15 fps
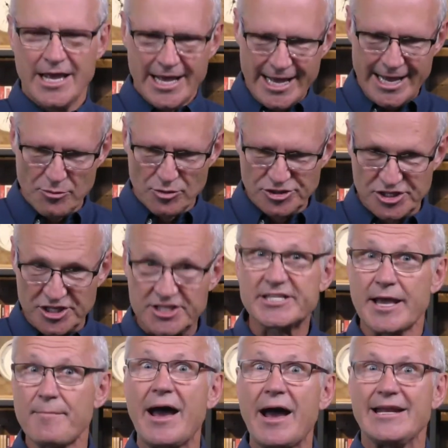It was a
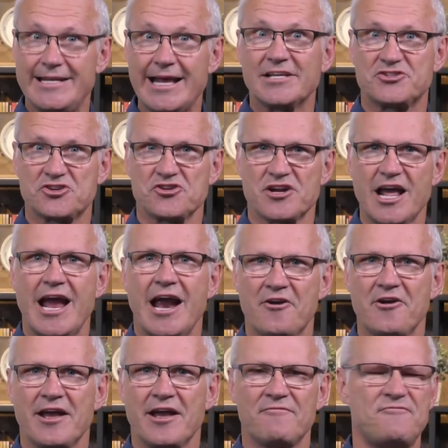semi-desert
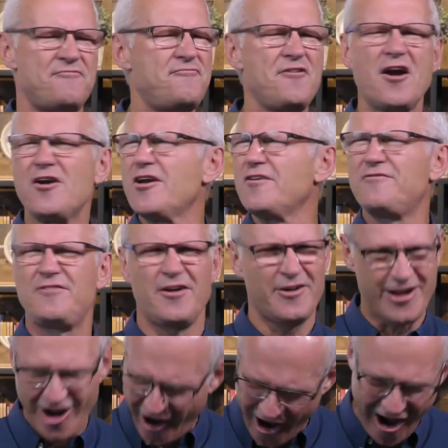area, very,
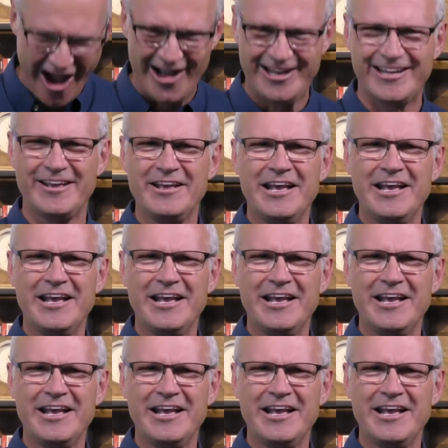very hot.